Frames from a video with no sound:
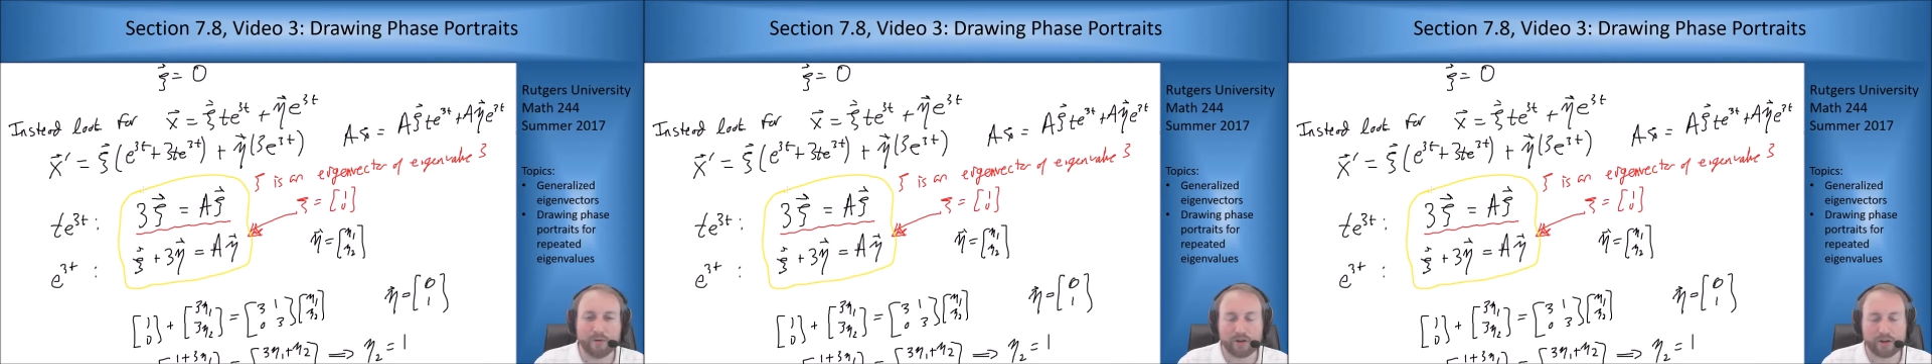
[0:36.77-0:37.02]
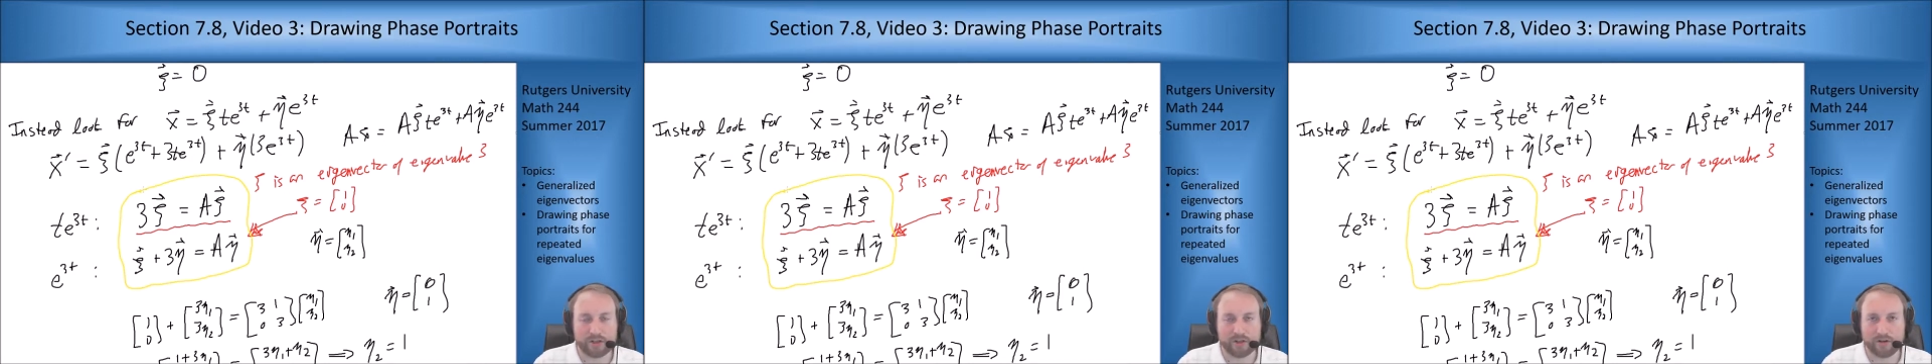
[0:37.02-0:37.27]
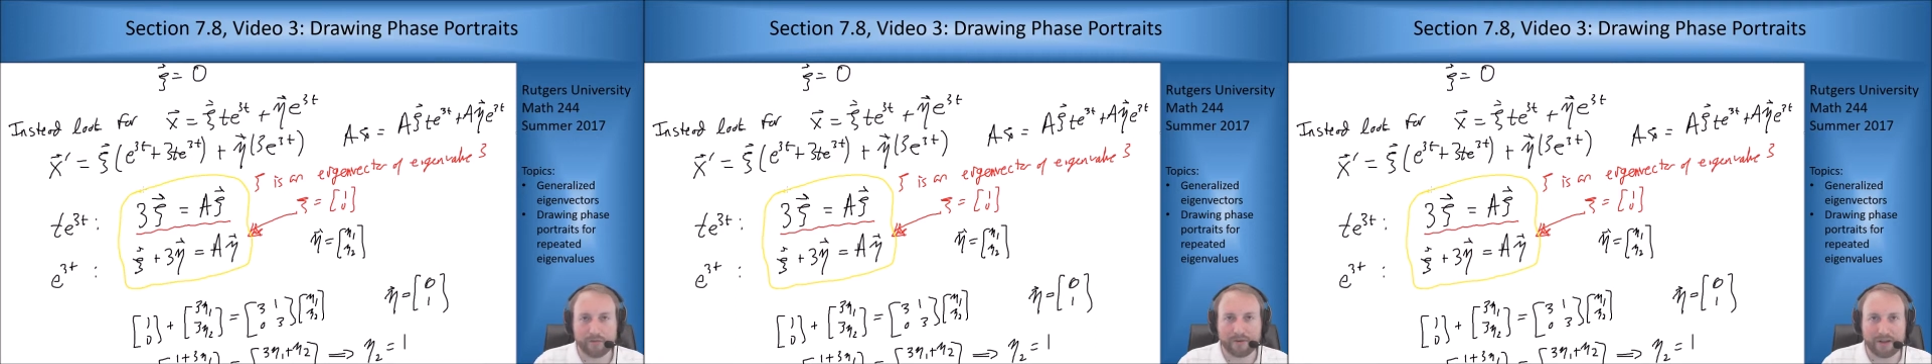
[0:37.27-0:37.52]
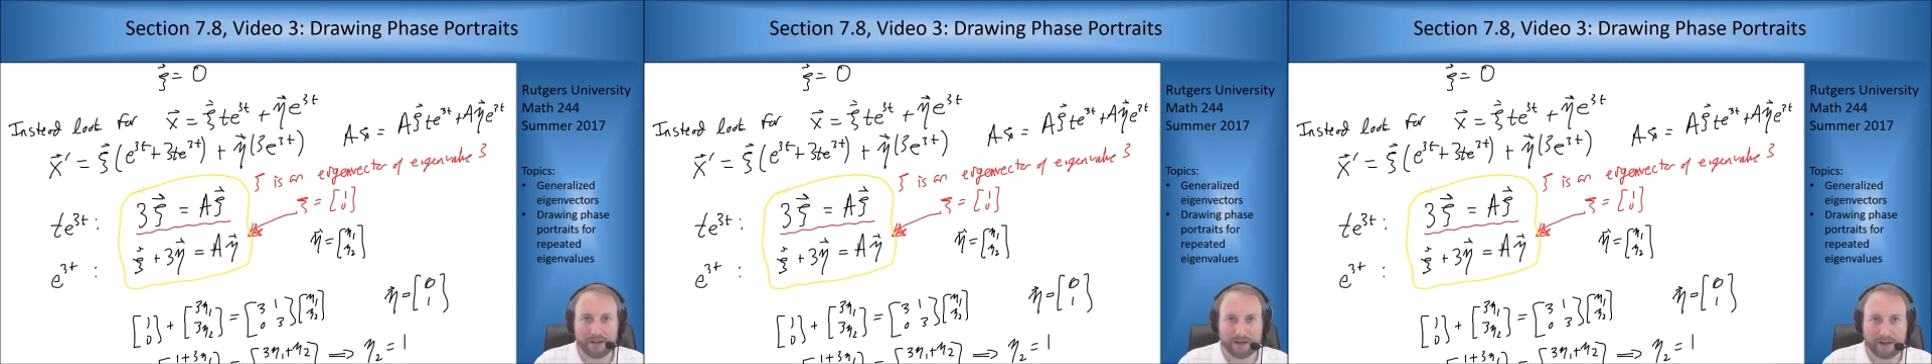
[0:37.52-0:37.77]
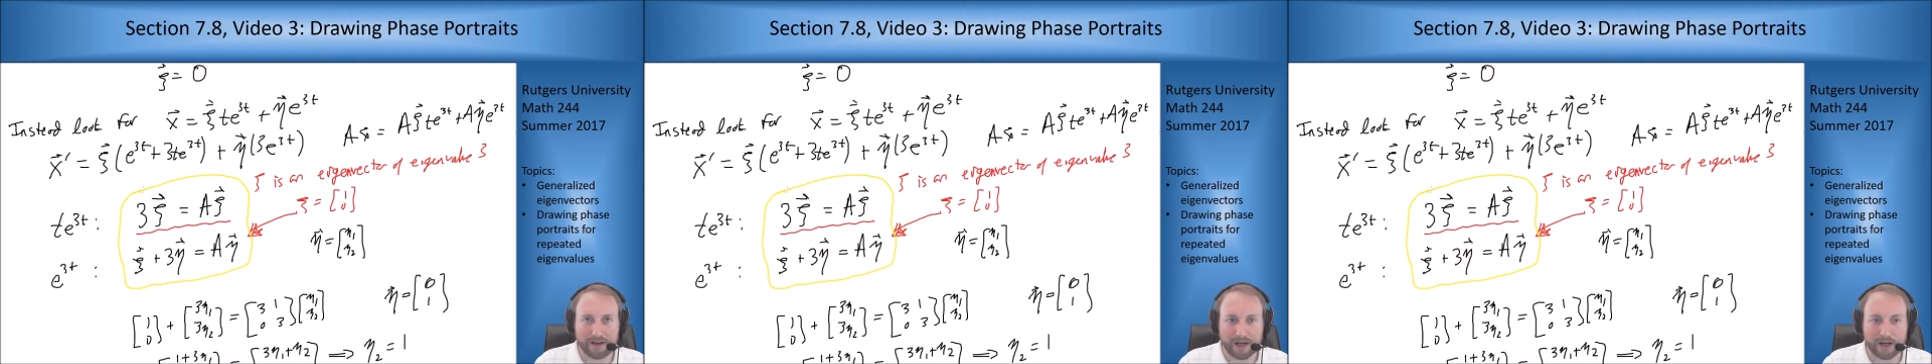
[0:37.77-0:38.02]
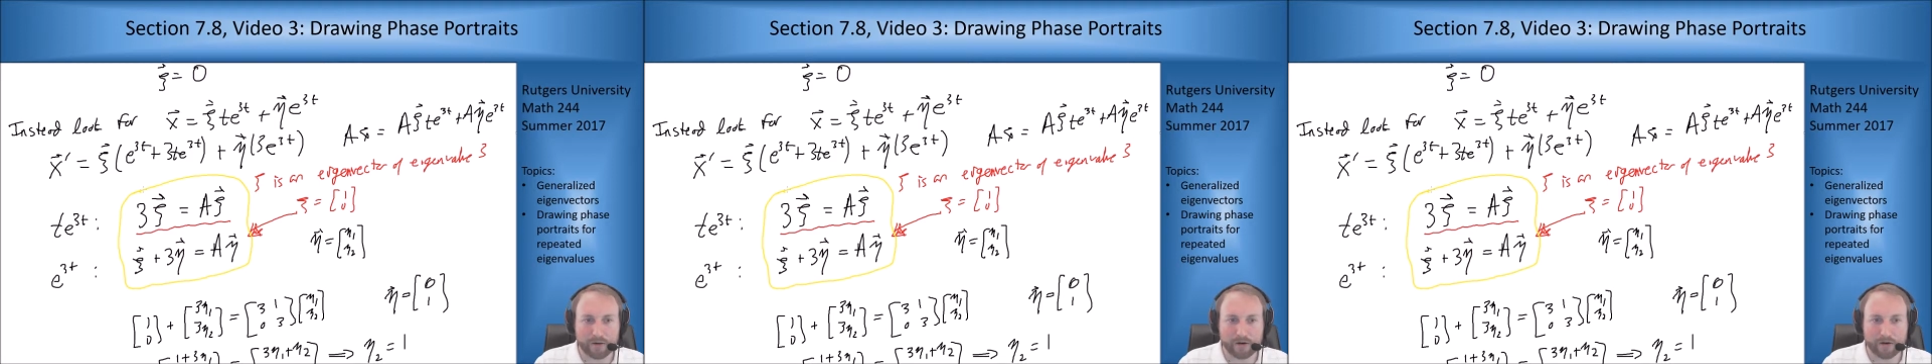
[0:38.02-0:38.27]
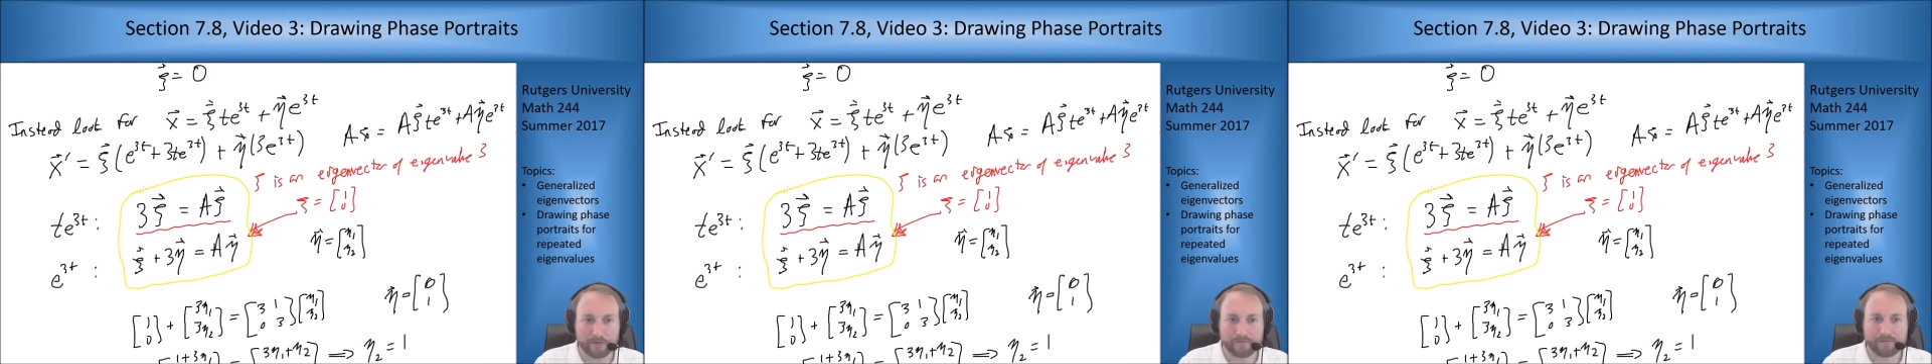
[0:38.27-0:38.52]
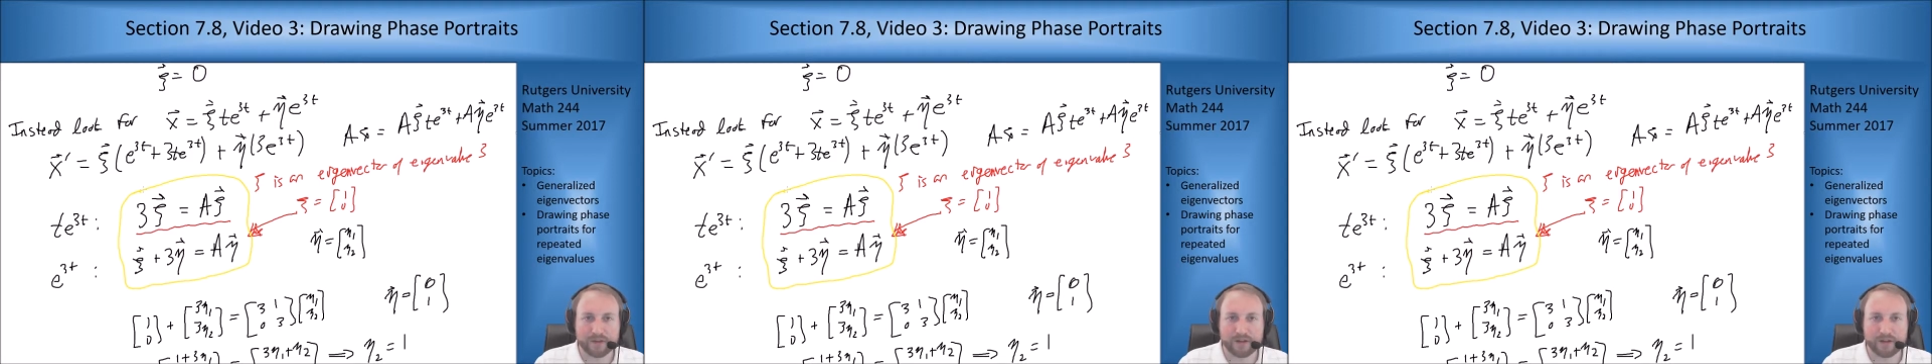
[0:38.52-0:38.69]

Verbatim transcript: were going to show up in our